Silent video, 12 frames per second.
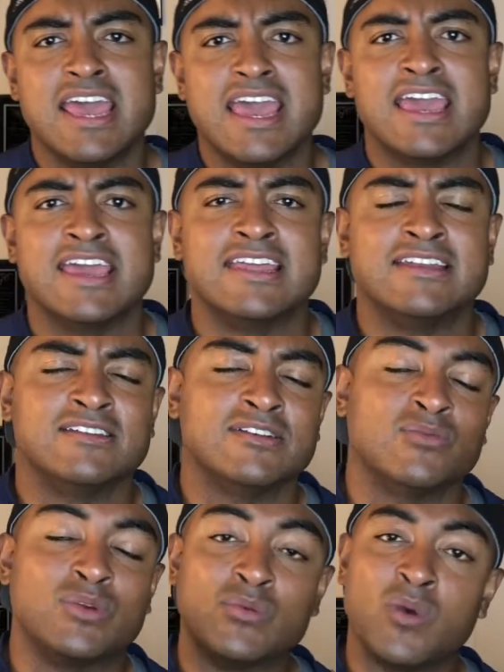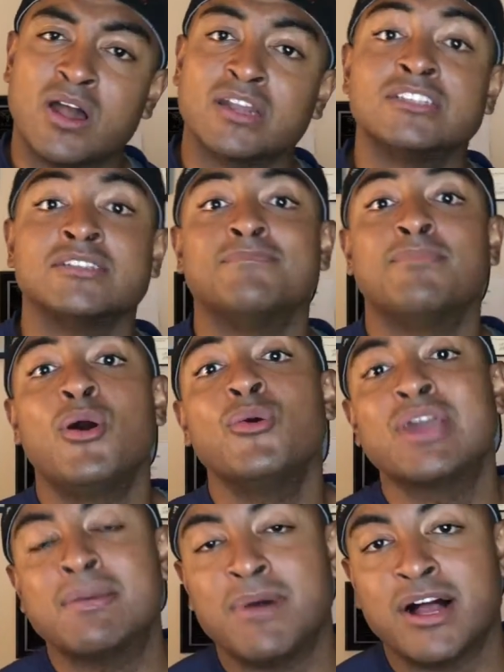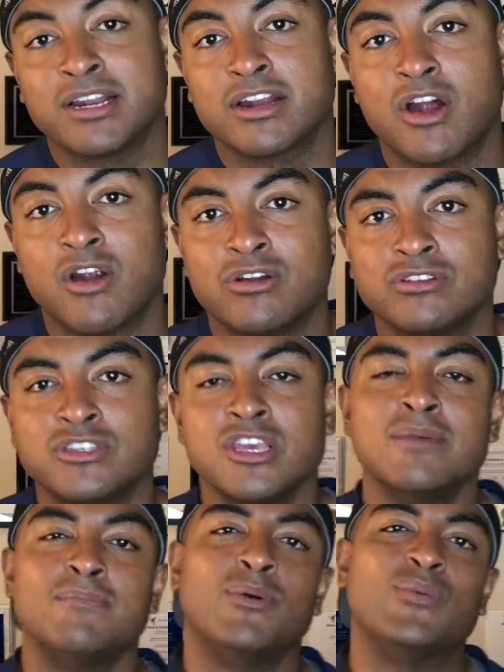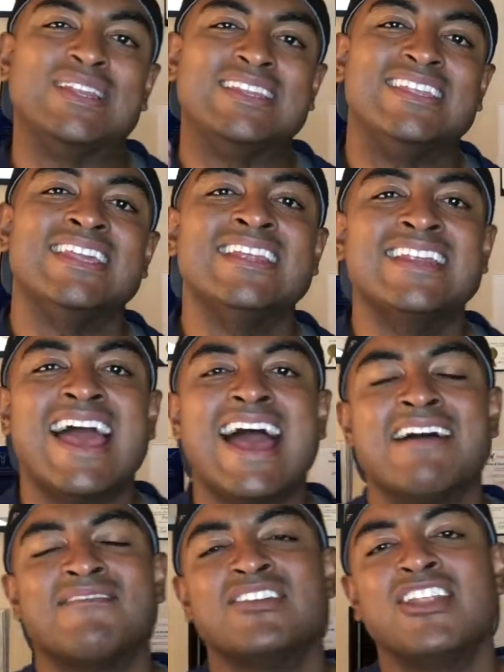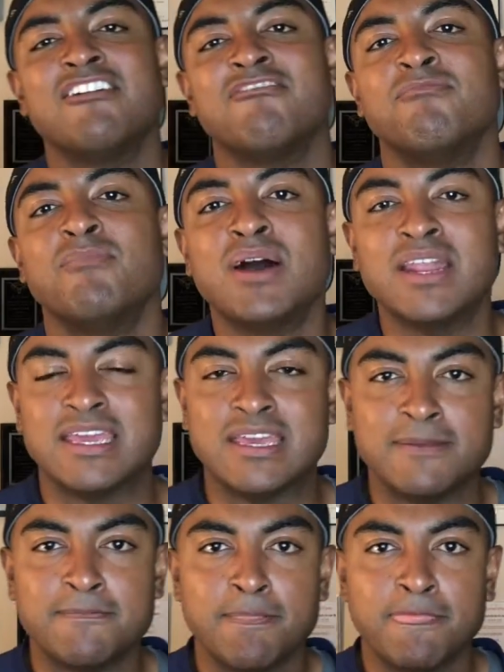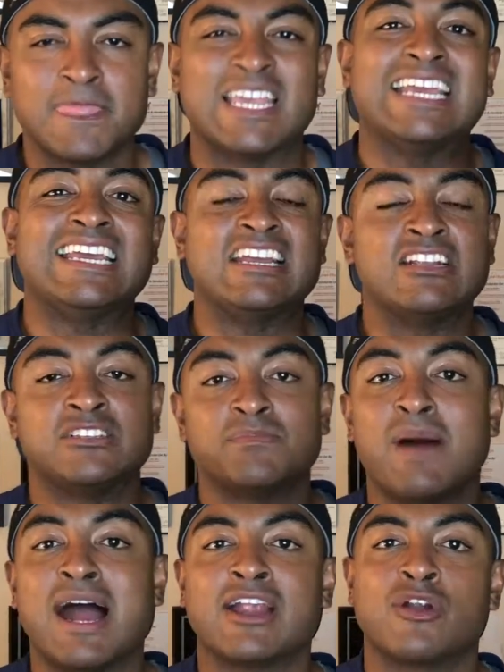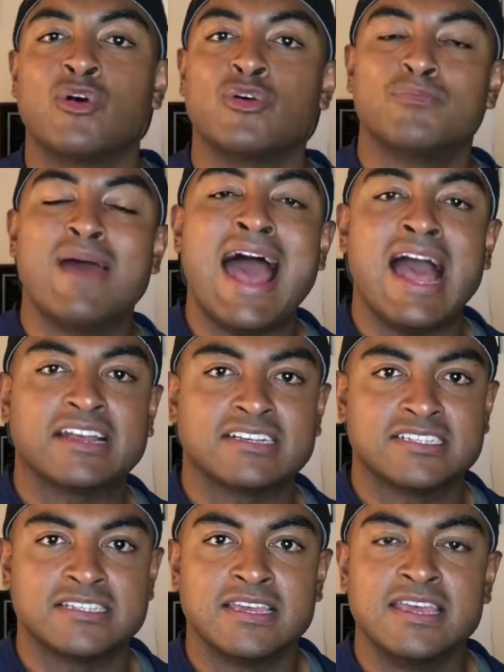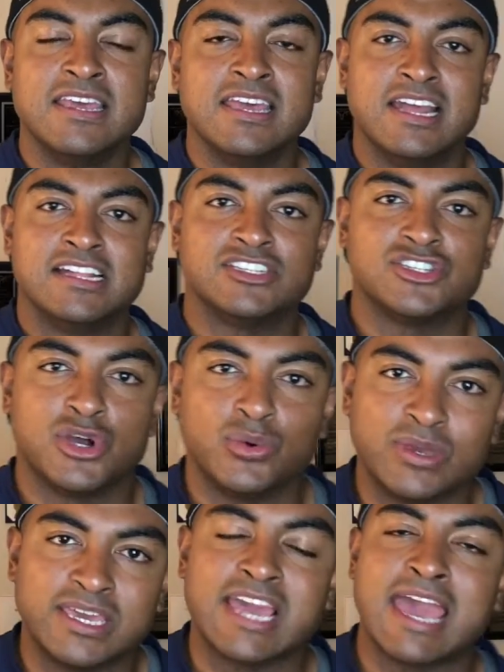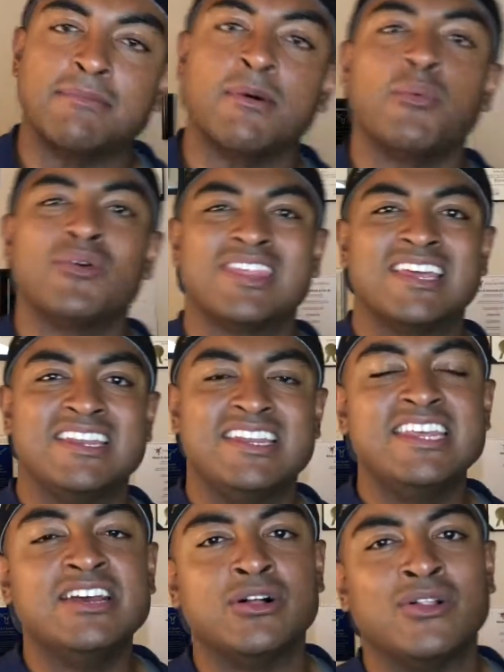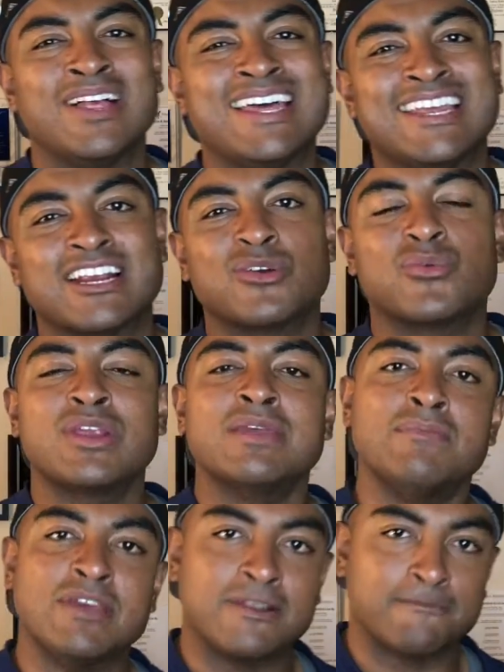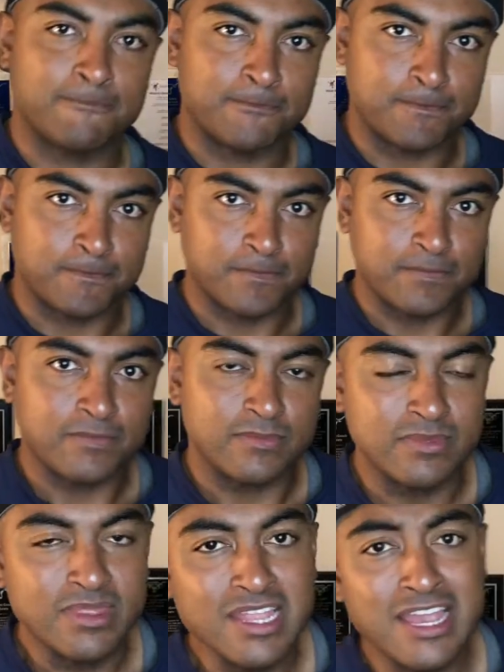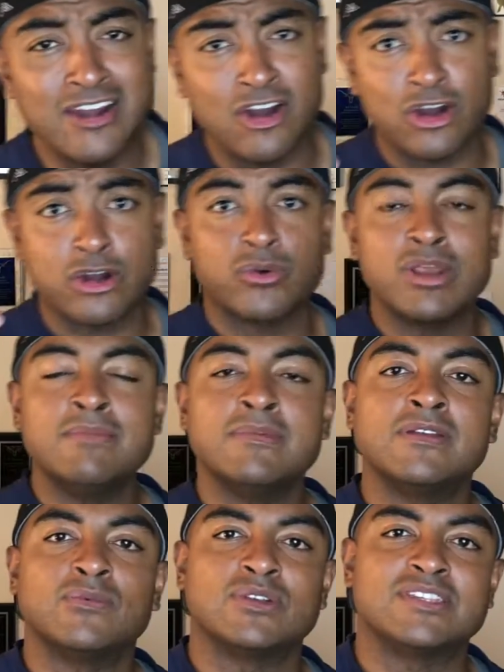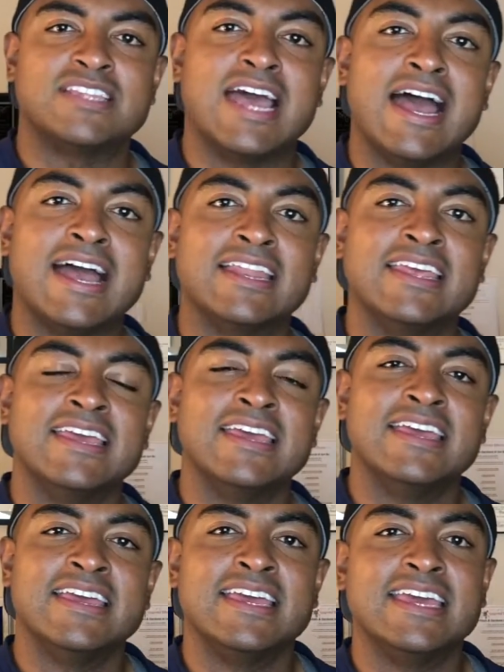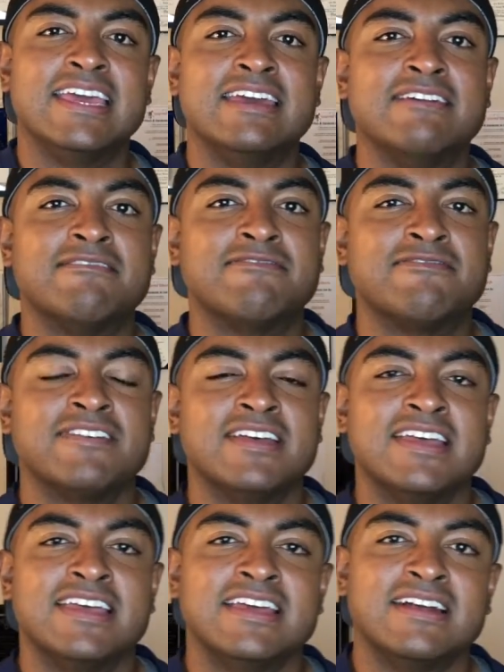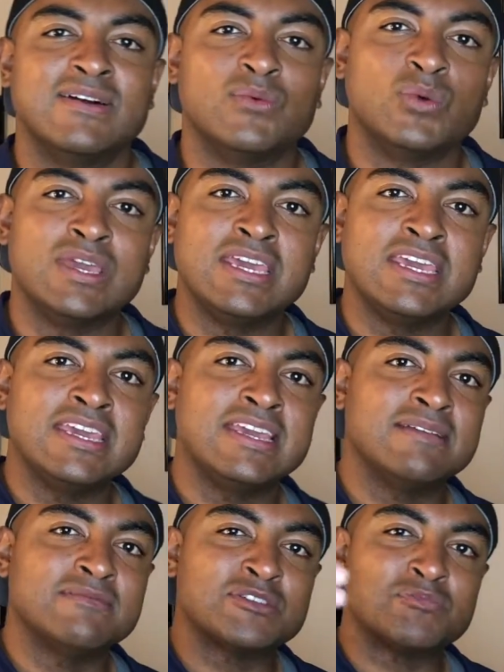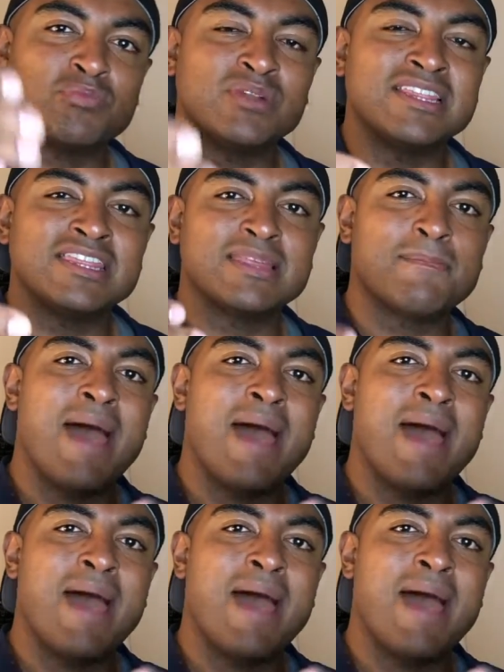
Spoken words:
and we wanted some Pokemon cards, but we didn't have enough money to each buy our own packs. And so we came up with a deal, an agreement. And our agreement was that if we split the